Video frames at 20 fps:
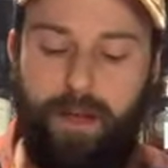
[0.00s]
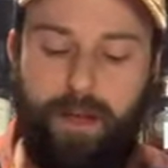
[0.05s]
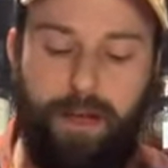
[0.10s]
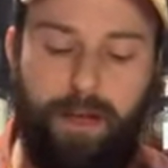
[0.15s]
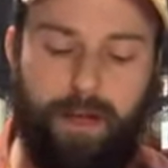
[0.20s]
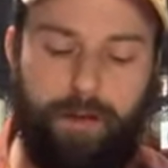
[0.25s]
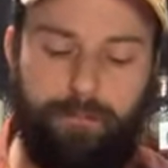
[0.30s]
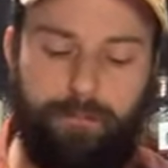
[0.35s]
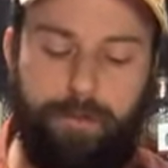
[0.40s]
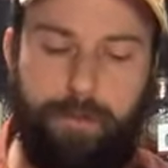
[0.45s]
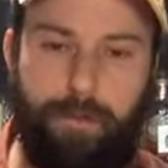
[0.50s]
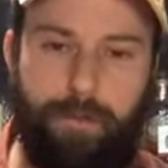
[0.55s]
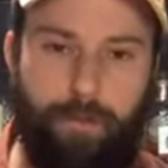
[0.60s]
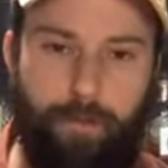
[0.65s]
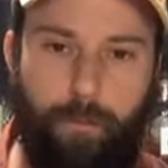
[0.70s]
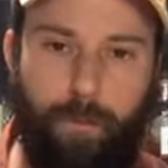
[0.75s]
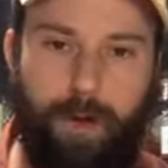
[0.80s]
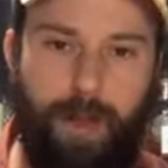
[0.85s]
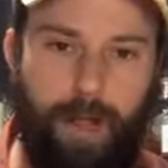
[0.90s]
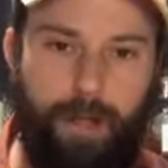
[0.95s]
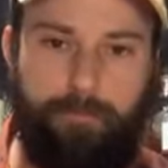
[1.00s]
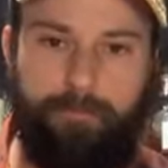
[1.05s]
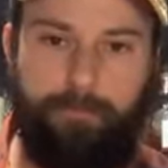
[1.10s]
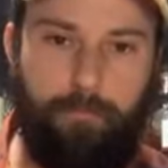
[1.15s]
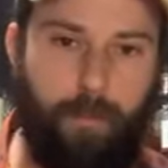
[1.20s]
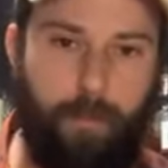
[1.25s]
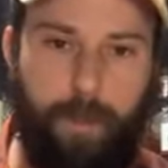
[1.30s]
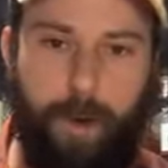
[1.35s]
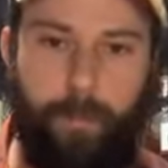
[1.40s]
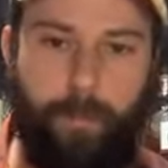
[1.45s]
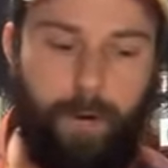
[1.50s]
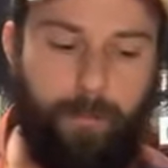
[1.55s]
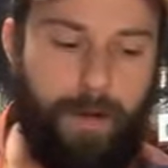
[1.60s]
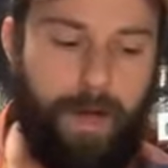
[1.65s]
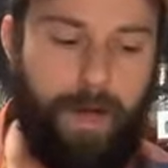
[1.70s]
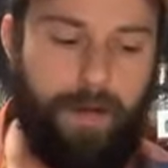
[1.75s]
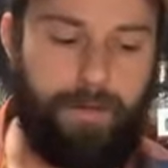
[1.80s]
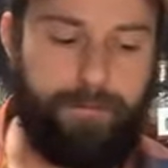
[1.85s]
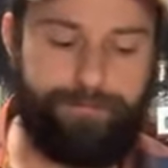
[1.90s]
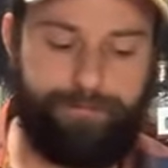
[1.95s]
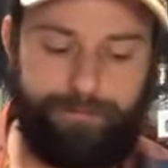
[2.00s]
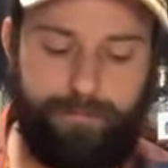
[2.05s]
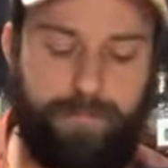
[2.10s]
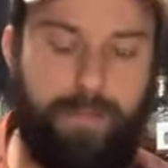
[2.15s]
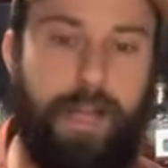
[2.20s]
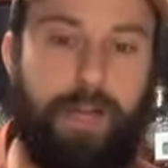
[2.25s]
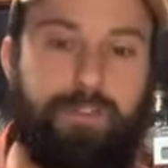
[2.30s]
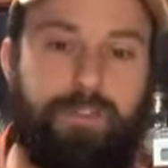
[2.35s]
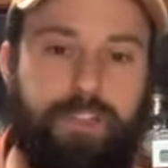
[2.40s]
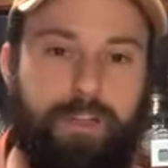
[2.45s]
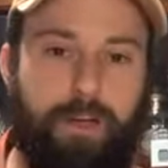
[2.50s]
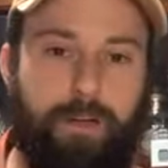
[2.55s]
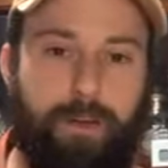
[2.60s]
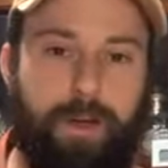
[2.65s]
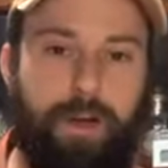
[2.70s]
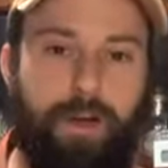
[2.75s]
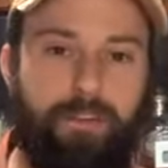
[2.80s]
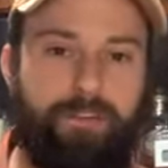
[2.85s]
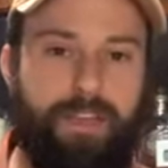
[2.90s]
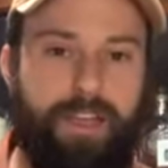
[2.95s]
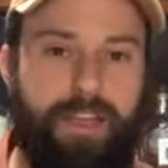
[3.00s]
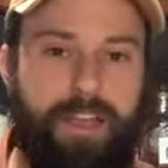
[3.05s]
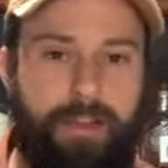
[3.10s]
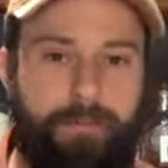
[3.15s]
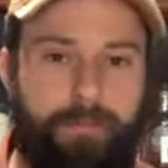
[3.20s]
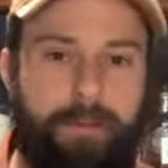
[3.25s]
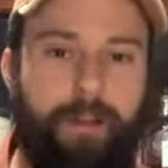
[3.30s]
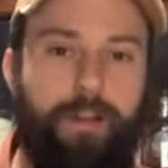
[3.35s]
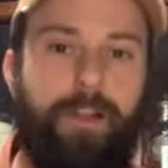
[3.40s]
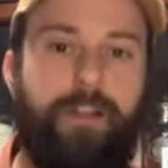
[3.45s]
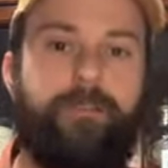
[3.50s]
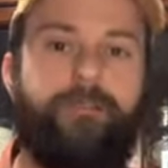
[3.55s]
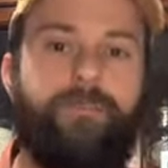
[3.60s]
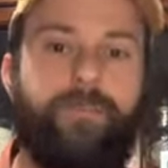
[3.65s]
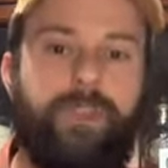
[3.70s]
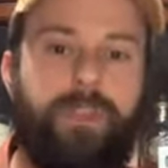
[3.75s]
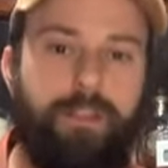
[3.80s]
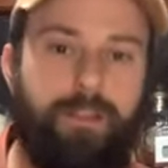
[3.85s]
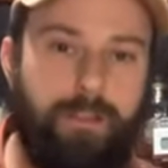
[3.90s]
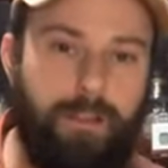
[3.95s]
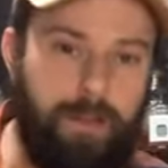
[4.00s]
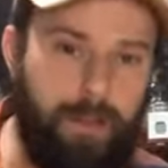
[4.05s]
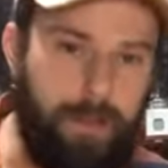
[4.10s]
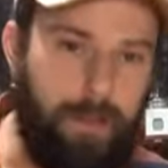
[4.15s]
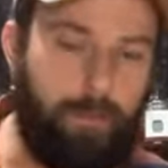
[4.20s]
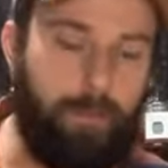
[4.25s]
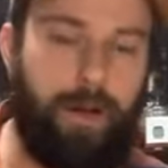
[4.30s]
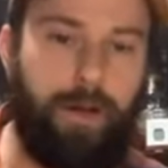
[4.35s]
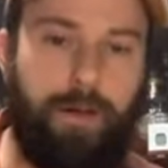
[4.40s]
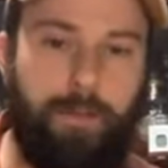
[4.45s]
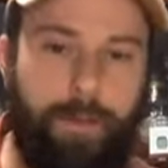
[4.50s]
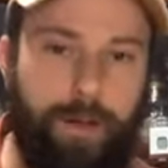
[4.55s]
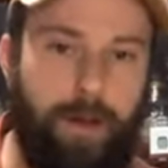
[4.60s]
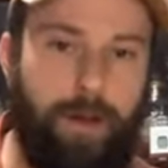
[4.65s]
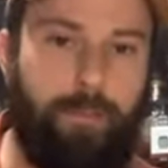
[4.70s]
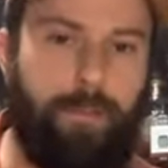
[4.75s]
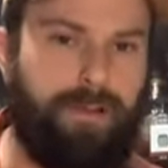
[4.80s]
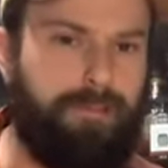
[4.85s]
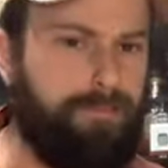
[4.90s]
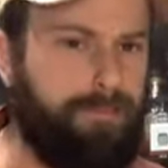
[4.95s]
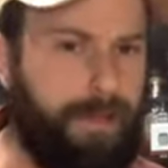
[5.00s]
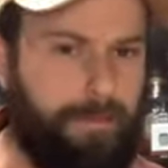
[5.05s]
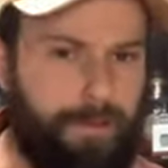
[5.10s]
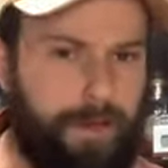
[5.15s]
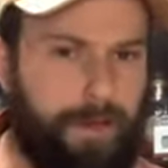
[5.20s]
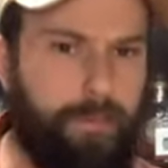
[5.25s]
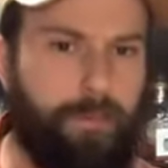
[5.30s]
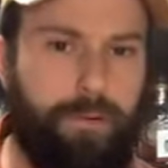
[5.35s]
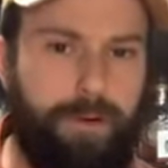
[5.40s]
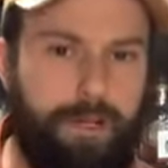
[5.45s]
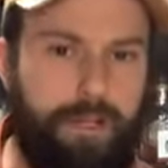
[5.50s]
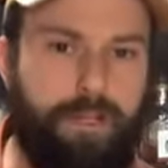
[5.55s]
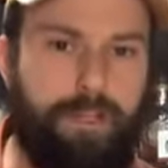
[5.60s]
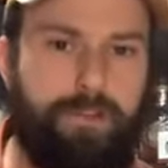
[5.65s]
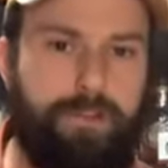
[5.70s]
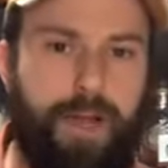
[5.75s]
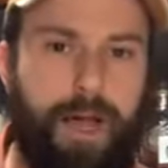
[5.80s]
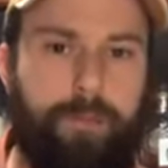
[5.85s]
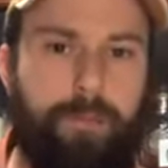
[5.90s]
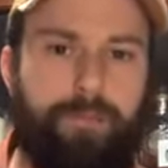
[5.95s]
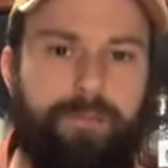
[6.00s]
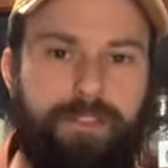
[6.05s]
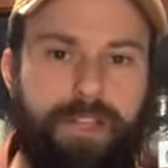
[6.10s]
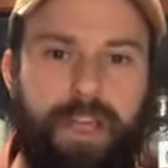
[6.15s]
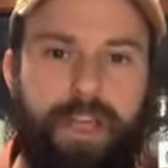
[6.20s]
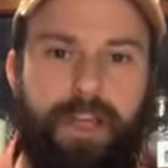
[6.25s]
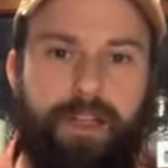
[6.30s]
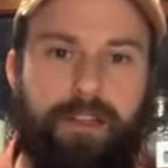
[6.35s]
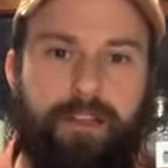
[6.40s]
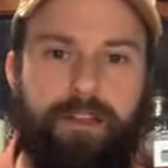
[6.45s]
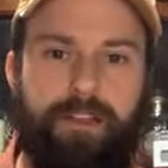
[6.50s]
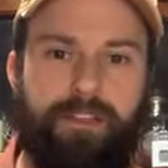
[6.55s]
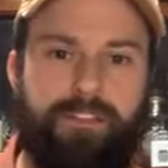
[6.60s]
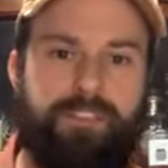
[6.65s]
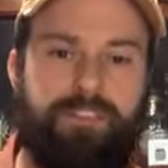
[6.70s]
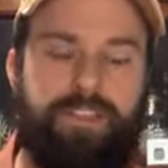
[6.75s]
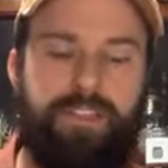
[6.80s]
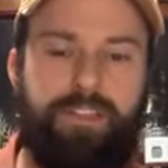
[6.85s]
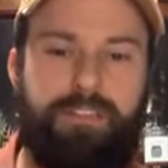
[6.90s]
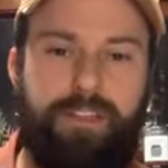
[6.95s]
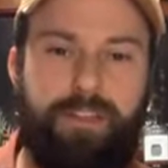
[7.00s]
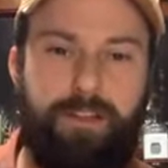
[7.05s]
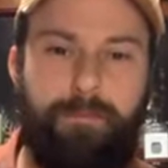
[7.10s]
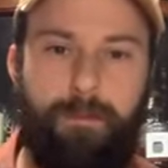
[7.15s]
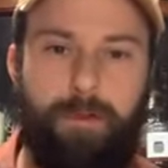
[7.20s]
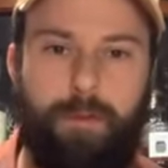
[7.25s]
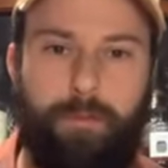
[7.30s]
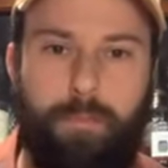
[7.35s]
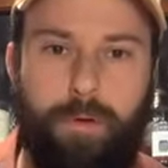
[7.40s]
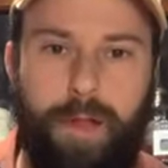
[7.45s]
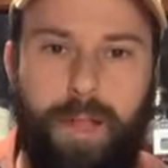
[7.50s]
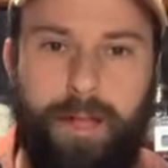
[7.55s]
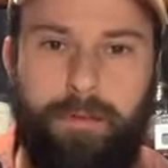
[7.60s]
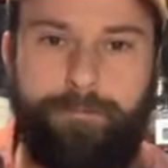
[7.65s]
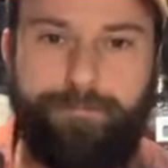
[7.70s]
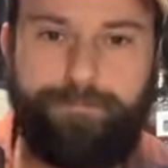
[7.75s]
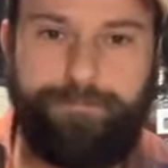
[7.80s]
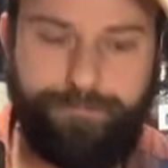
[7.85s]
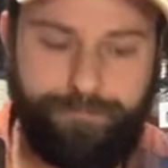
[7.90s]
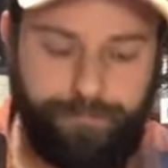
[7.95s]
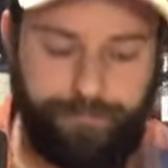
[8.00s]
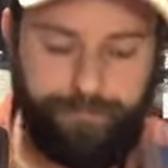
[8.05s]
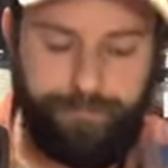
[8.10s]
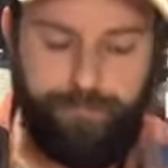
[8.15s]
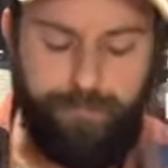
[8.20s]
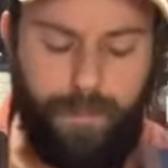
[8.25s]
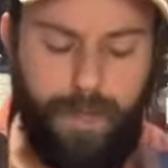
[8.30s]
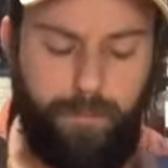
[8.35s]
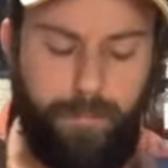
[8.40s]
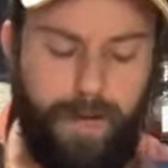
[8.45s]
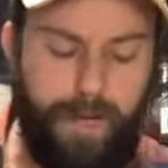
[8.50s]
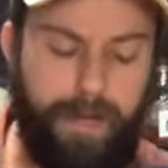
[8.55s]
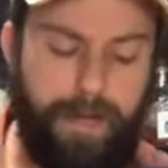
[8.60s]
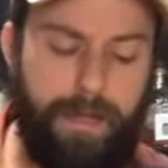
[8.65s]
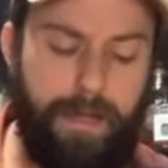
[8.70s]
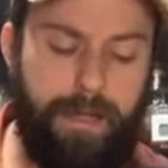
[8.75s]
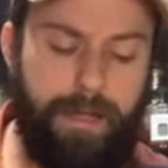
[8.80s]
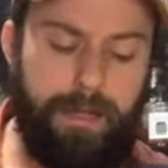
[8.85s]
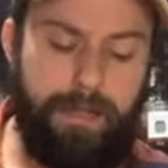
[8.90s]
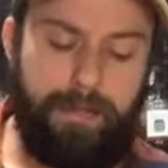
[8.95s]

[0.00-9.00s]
um, due to what I remember about it. Now, single barrels, they can vary, you know, barrel to barrel, but they've done a pretty good job of staying consistent for the brand. But